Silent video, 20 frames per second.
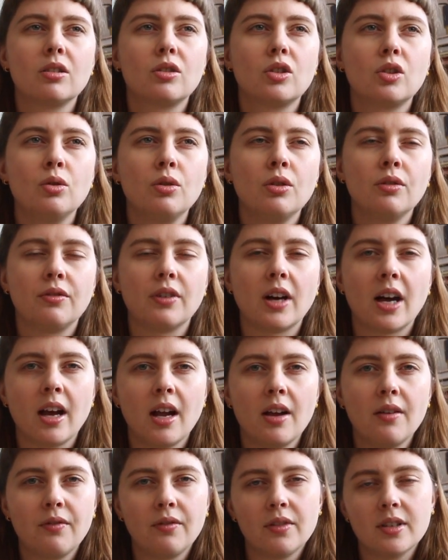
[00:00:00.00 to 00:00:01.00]
2 to
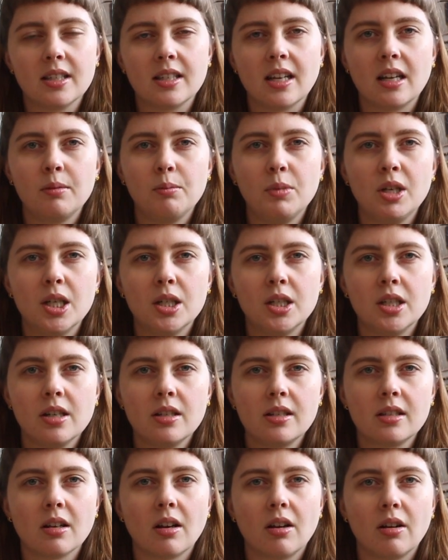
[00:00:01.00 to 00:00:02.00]
5
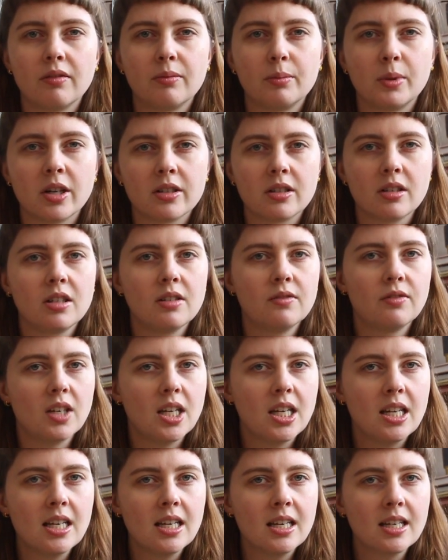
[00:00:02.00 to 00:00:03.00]
centimeters of positive
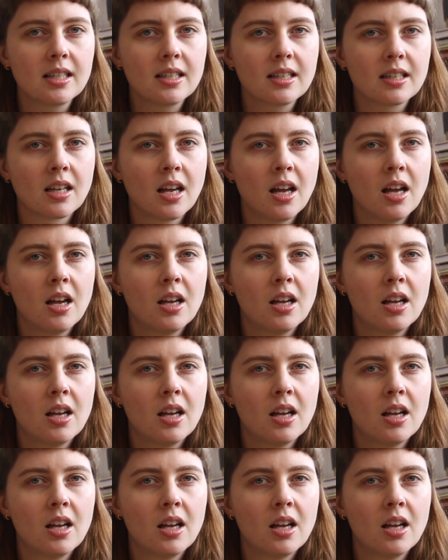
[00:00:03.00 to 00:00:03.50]
ease.